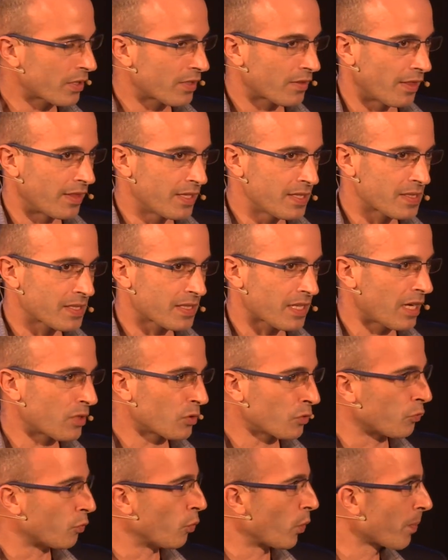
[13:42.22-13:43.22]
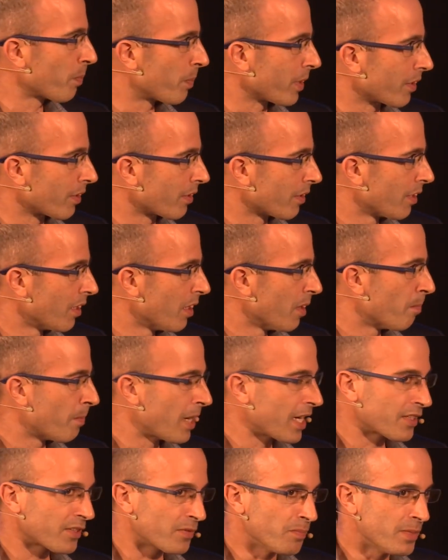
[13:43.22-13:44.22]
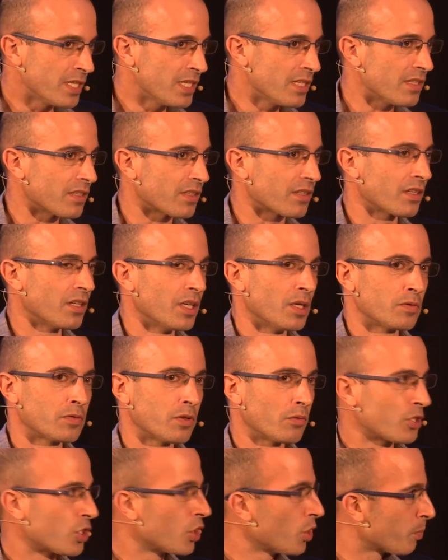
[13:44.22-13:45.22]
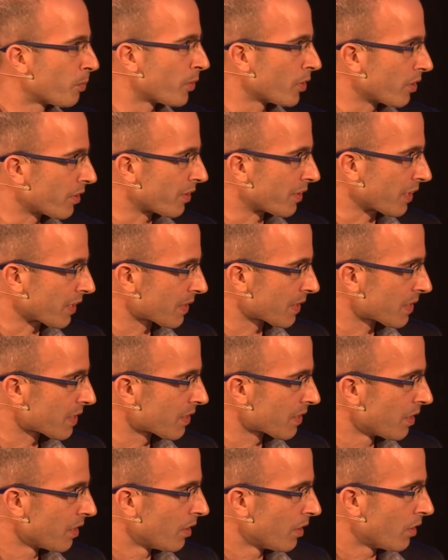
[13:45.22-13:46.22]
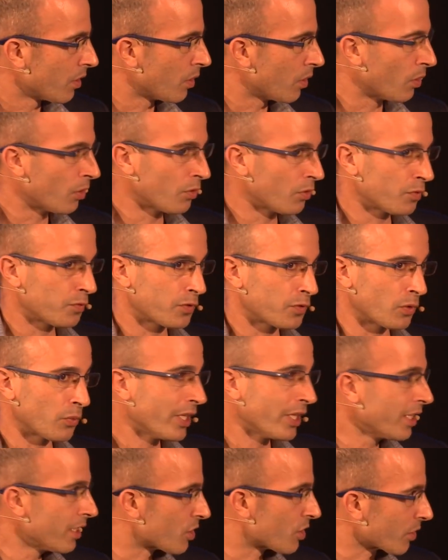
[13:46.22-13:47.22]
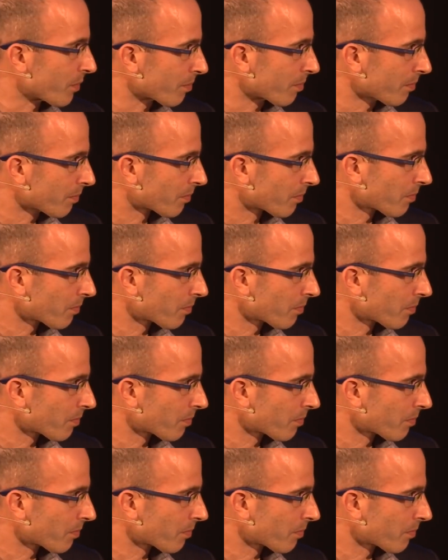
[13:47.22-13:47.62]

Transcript: what this kind of weapon might mean for geopolitics or for religion.